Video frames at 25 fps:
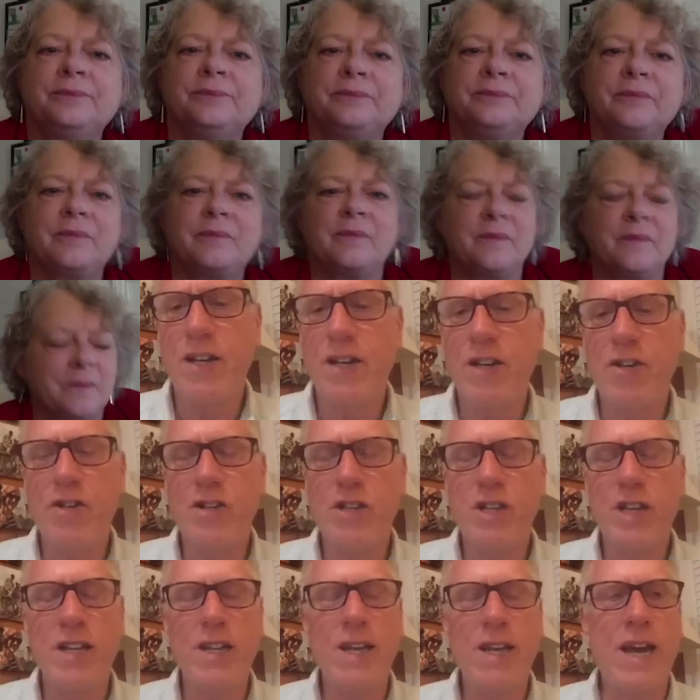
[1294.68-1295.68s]
Yeah, and you
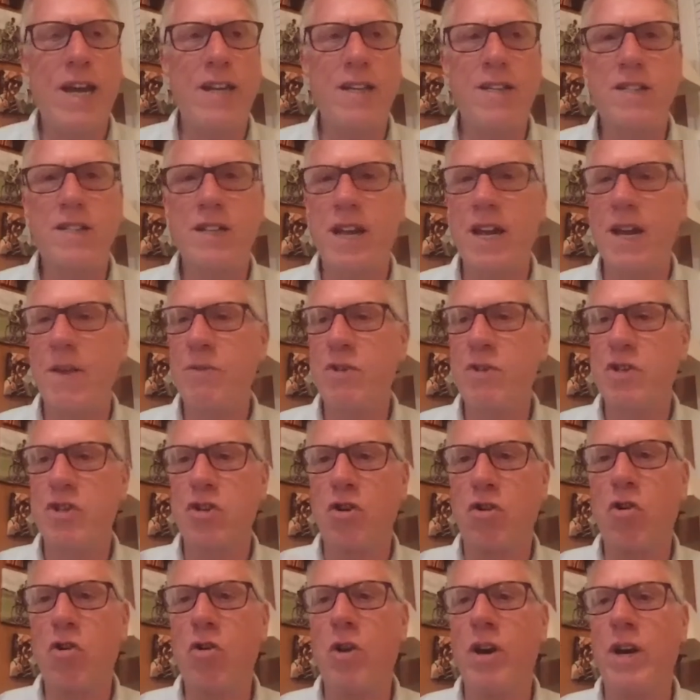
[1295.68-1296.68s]
see that same
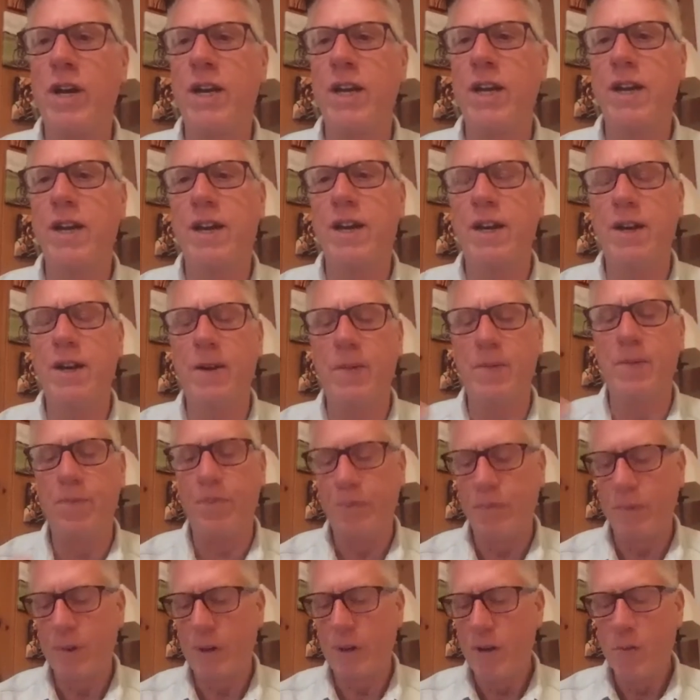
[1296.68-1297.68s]
story. Um,
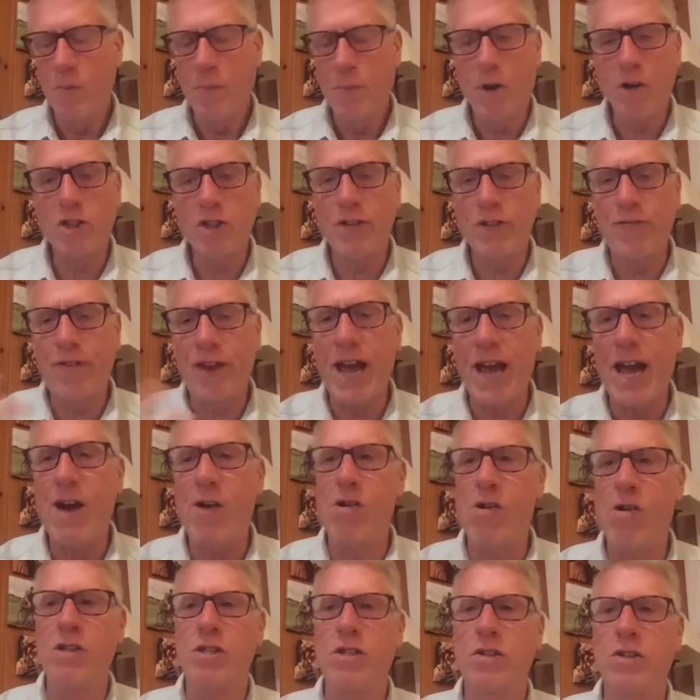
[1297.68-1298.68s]
Percy
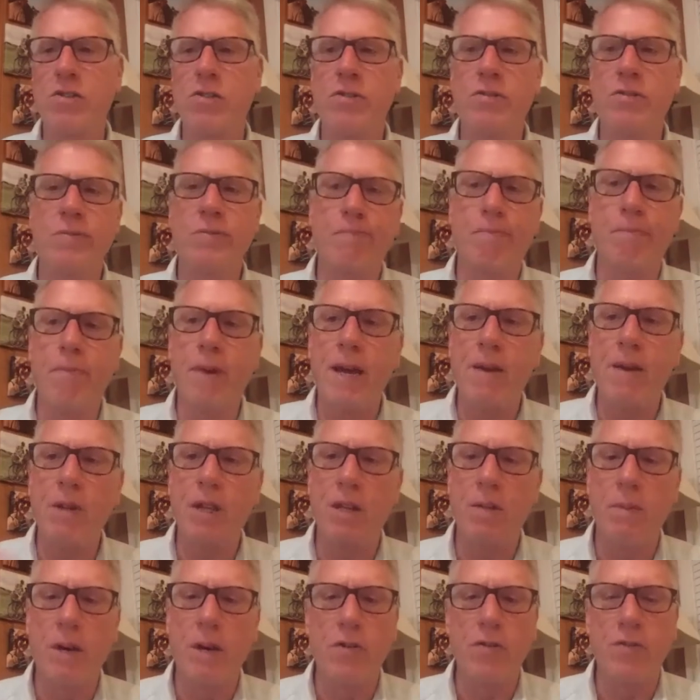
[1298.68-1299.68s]
Flowers, who's maybe
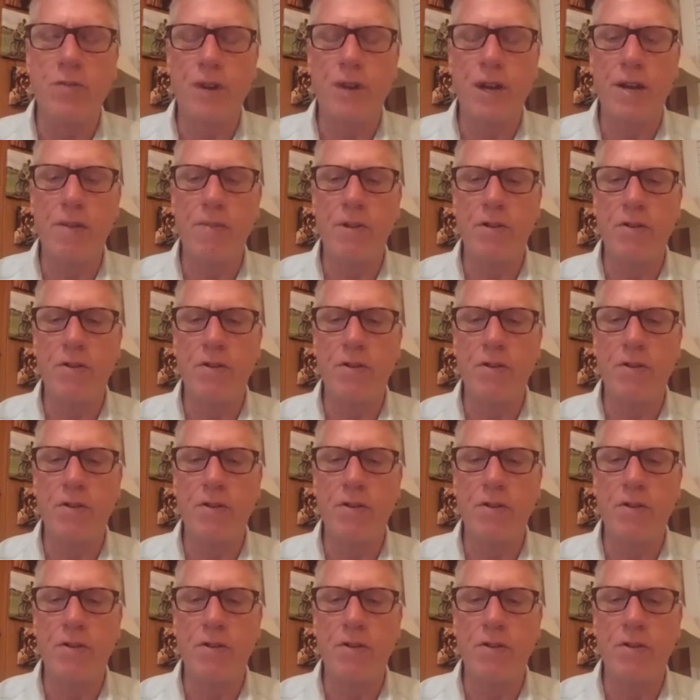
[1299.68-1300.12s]
the most famous.